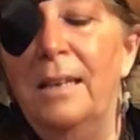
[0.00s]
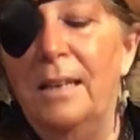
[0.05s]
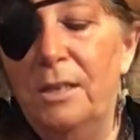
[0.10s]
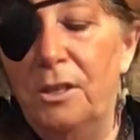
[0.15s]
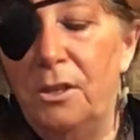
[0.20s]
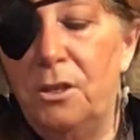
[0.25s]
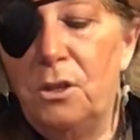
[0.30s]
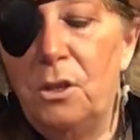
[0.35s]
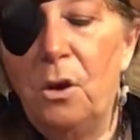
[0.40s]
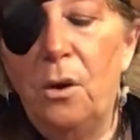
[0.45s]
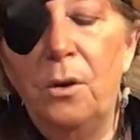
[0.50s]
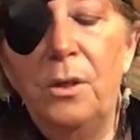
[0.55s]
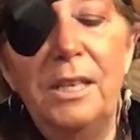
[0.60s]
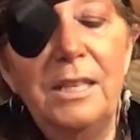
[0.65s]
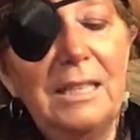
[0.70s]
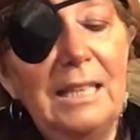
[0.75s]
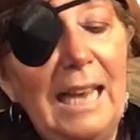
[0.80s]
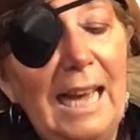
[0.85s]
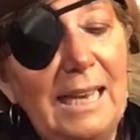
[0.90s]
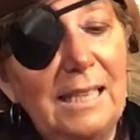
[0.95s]
So
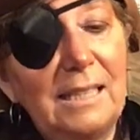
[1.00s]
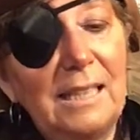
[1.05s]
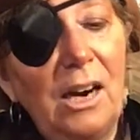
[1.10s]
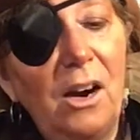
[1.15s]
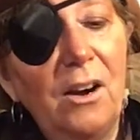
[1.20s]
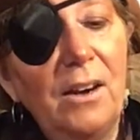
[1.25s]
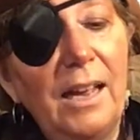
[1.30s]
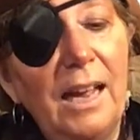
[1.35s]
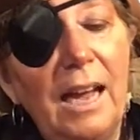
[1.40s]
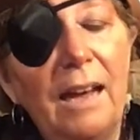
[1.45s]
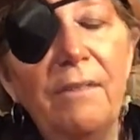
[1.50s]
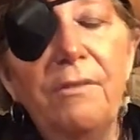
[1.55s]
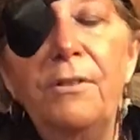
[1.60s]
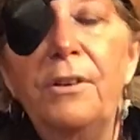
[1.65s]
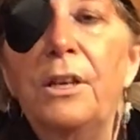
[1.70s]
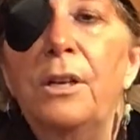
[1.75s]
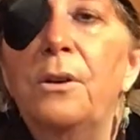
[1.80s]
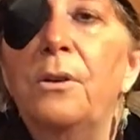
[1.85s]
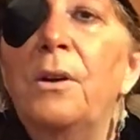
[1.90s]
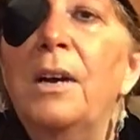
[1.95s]
this last card I have for
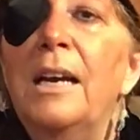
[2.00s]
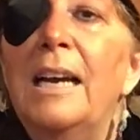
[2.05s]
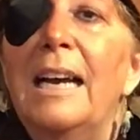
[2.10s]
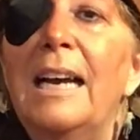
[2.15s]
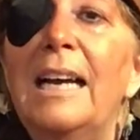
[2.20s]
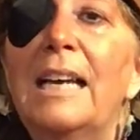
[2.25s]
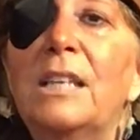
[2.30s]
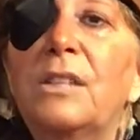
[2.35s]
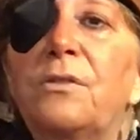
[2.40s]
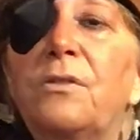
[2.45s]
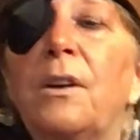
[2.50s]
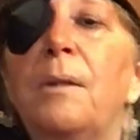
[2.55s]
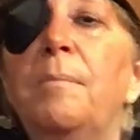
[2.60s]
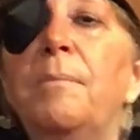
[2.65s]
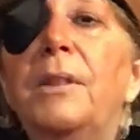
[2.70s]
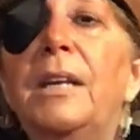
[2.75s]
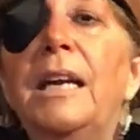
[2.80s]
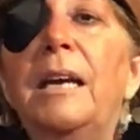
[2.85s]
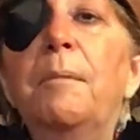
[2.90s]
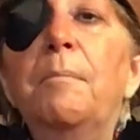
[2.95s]
you is from
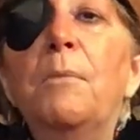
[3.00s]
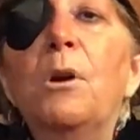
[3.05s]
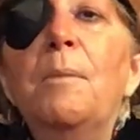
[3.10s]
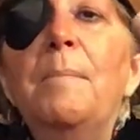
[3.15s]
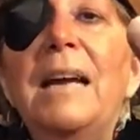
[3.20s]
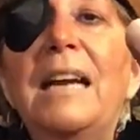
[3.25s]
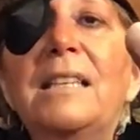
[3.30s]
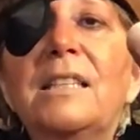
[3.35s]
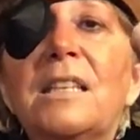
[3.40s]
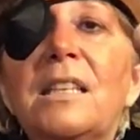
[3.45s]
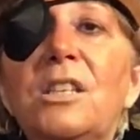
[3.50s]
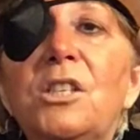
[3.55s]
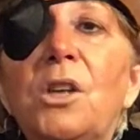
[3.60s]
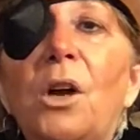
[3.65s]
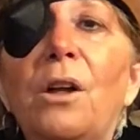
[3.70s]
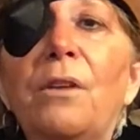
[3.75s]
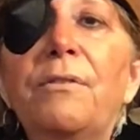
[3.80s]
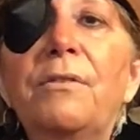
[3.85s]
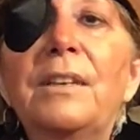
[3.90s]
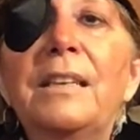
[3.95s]
the Mermaids and
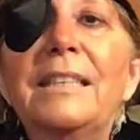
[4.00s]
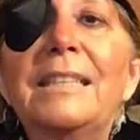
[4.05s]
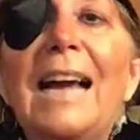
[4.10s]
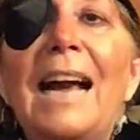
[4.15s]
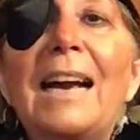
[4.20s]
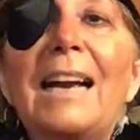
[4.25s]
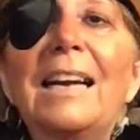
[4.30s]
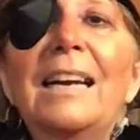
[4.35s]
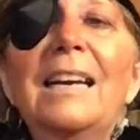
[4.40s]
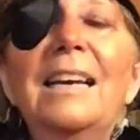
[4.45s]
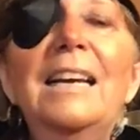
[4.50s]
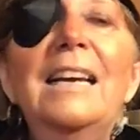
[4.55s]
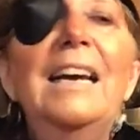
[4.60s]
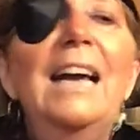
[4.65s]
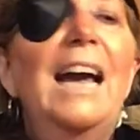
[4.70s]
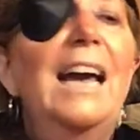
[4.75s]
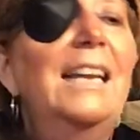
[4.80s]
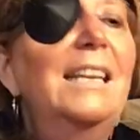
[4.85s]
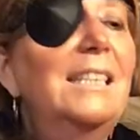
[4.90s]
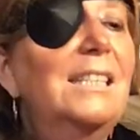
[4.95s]
Dolphin deck,
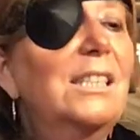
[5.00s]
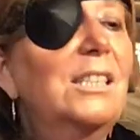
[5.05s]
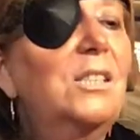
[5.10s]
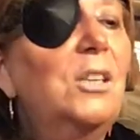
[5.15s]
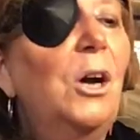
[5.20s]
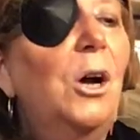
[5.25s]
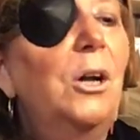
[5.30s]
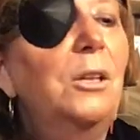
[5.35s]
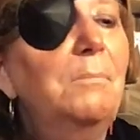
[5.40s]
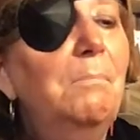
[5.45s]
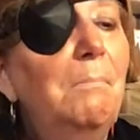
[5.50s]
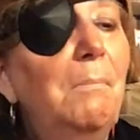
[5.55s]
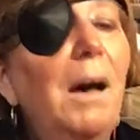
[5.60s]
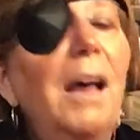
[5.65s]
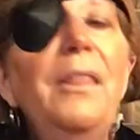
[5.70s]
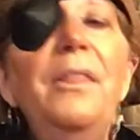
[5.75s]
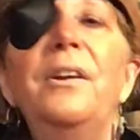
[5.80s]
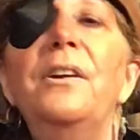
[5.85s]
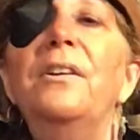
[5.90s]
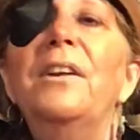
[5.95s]
and this is called
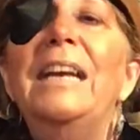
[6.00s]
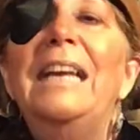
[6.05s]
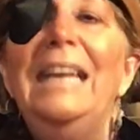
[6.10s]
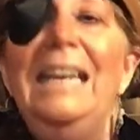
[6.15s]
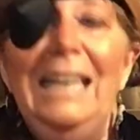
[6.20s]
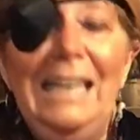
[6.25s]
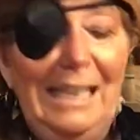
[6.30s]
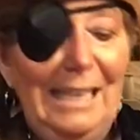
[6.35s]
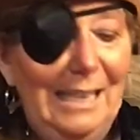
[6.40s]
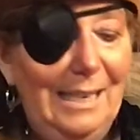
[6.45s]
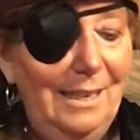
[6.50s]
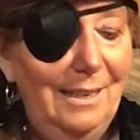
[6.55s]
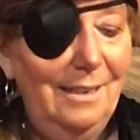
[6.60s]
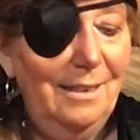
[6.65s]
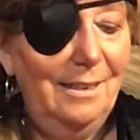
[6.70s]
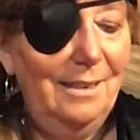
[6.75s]
Mother Healing.